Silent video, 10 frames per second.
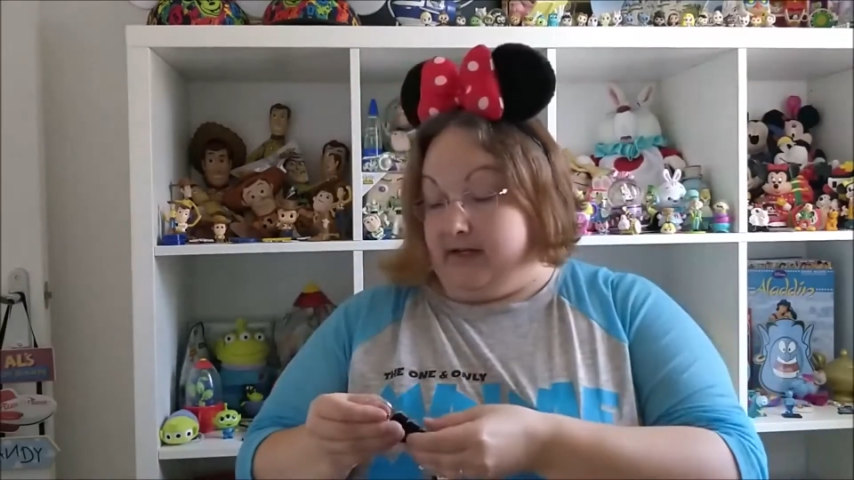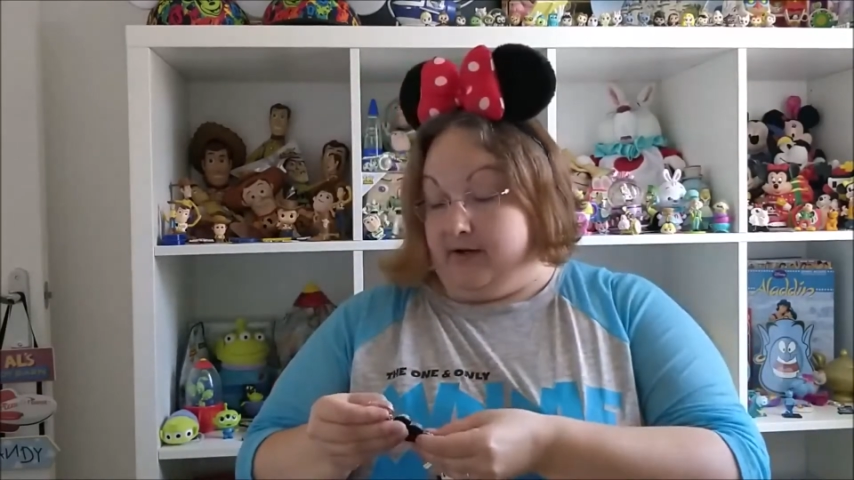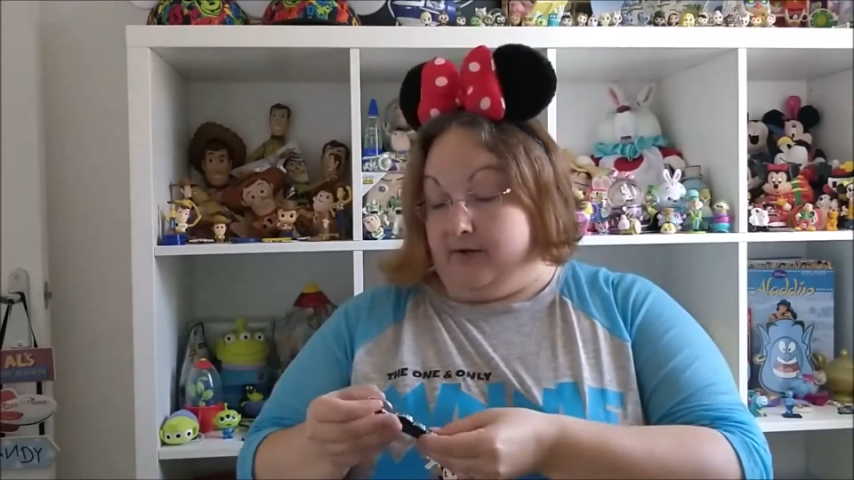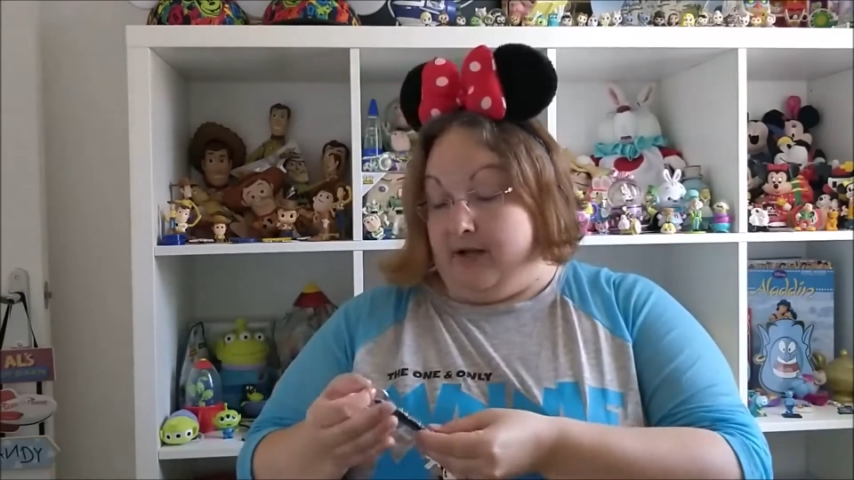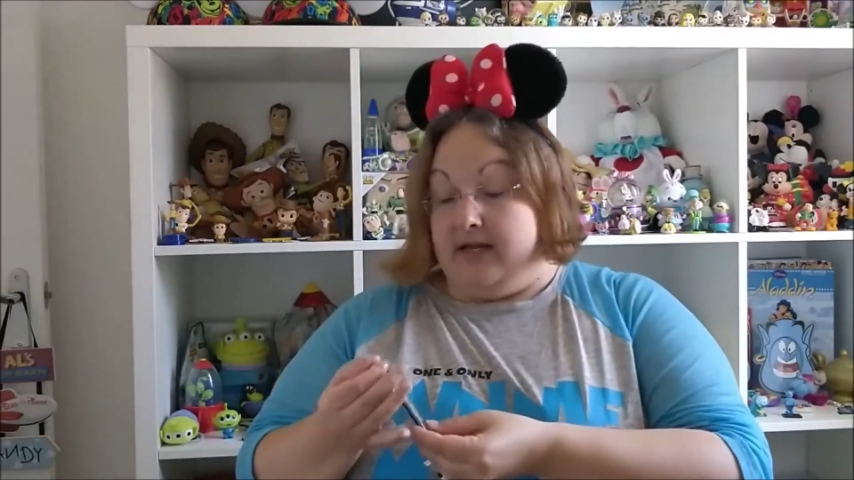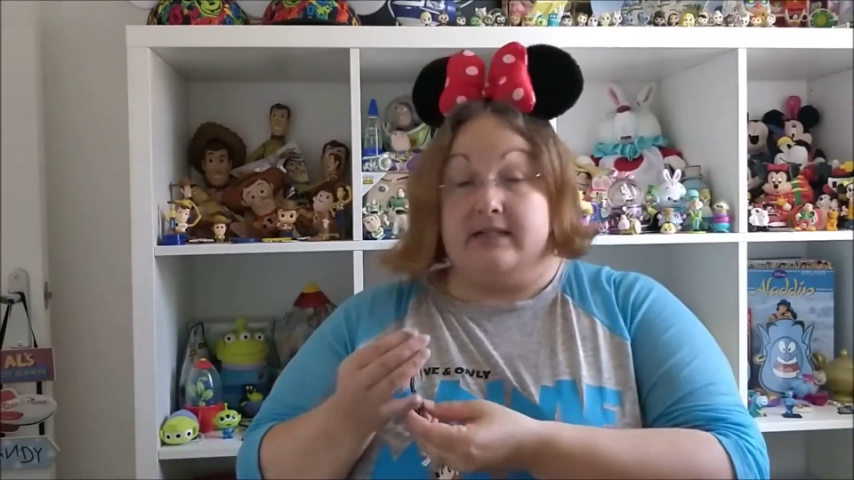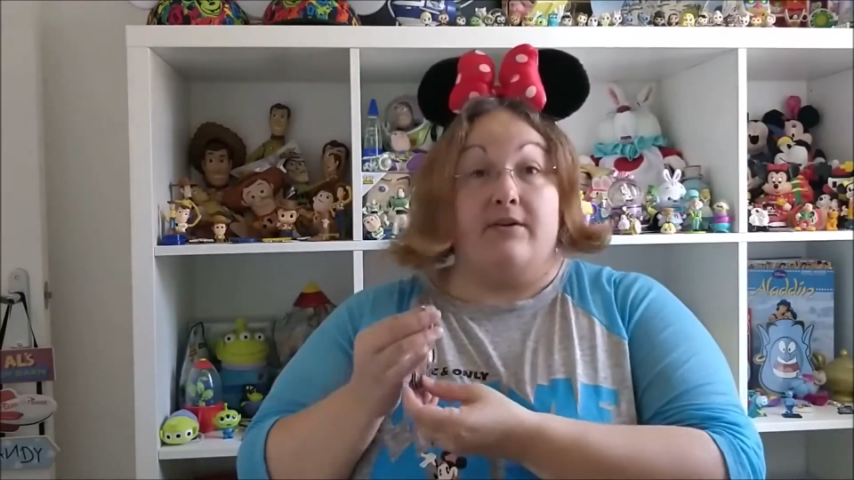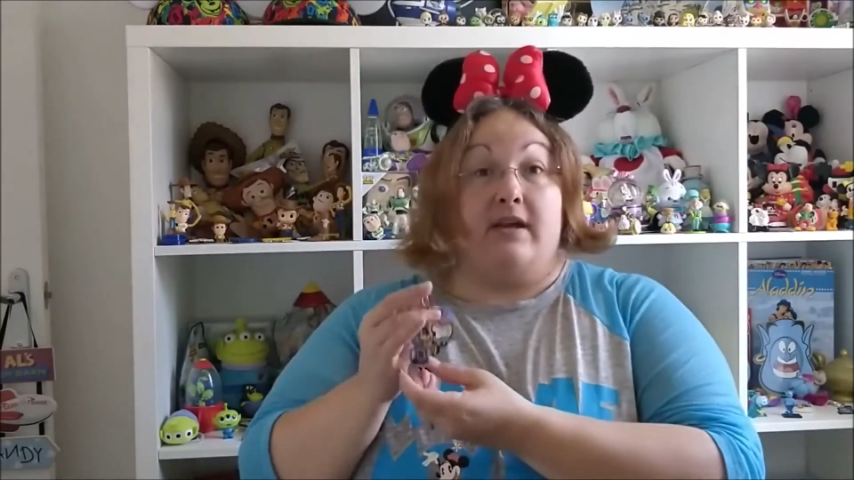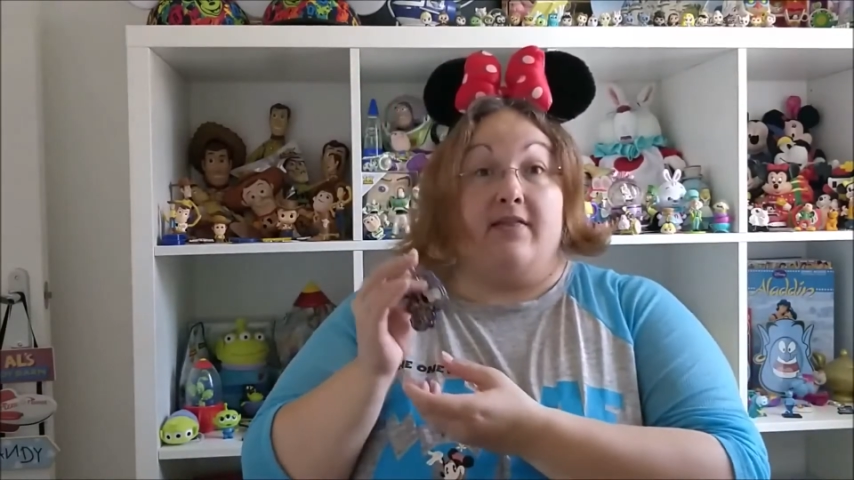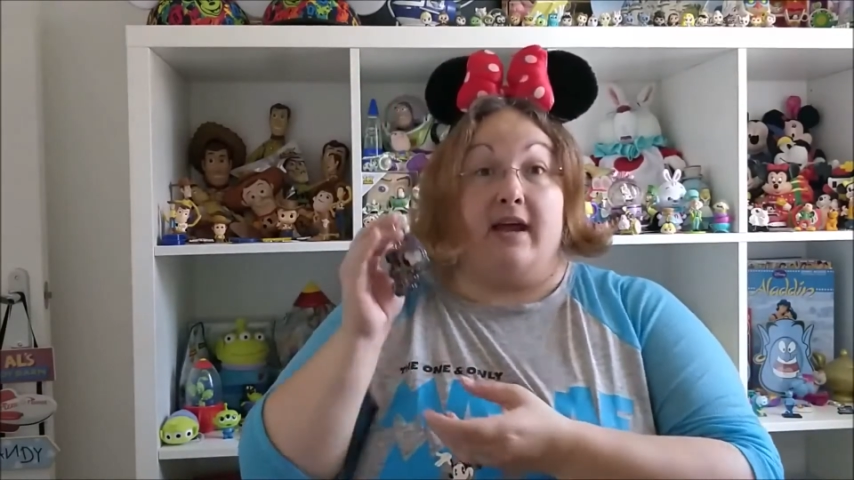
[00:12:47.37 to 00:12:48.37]
cool. So
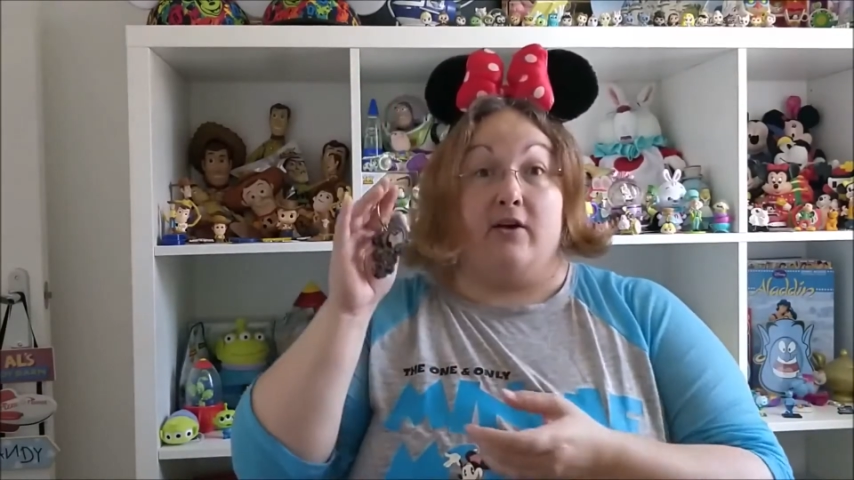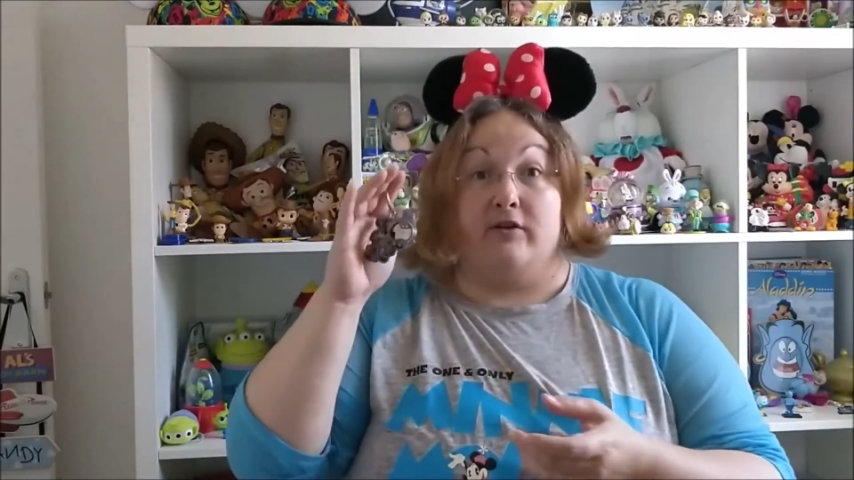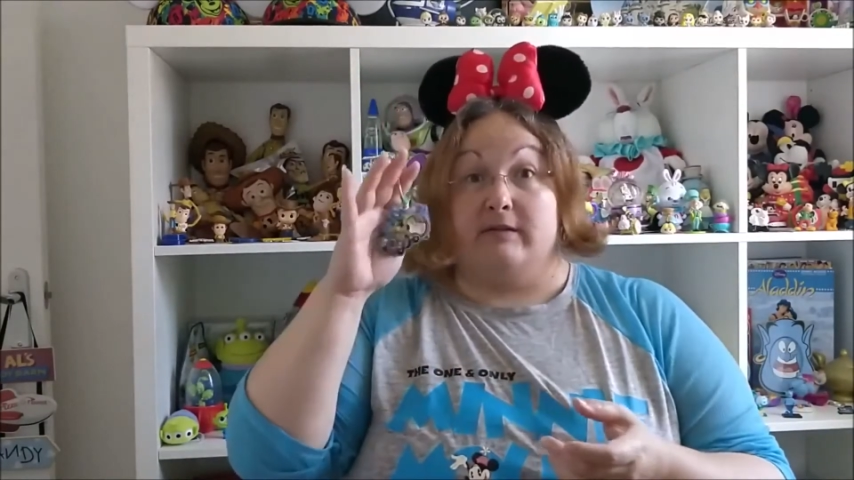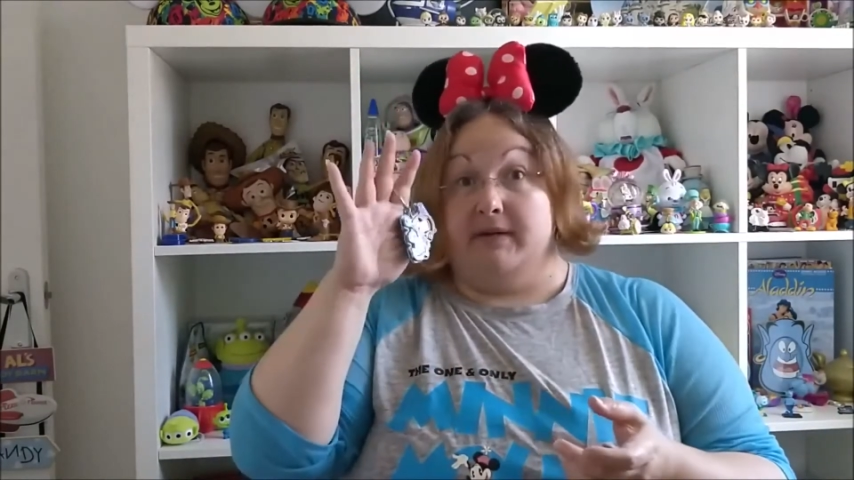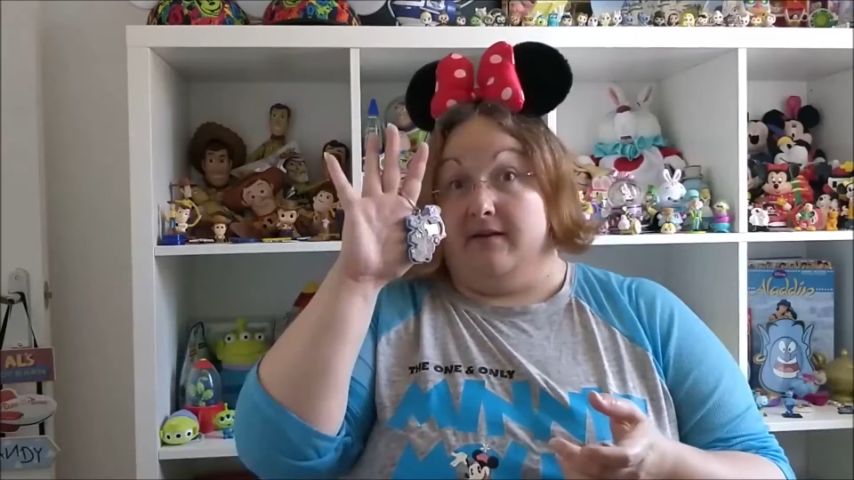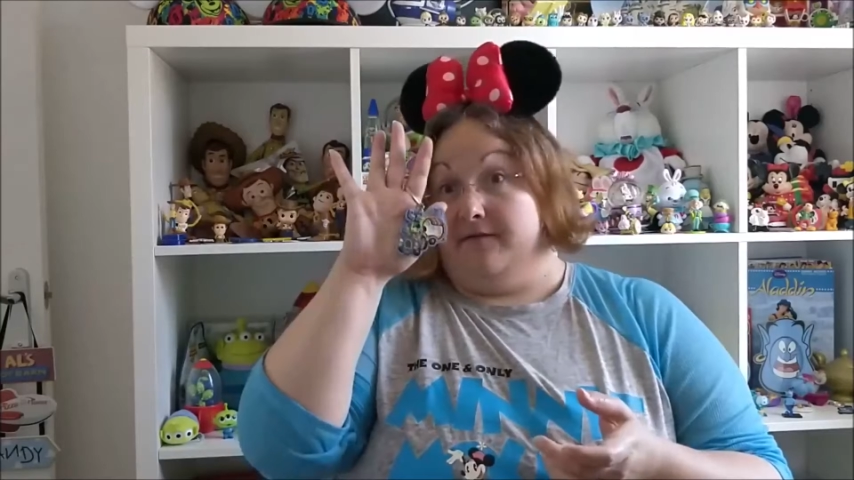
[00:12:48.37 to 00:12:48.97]
yeah, that cost me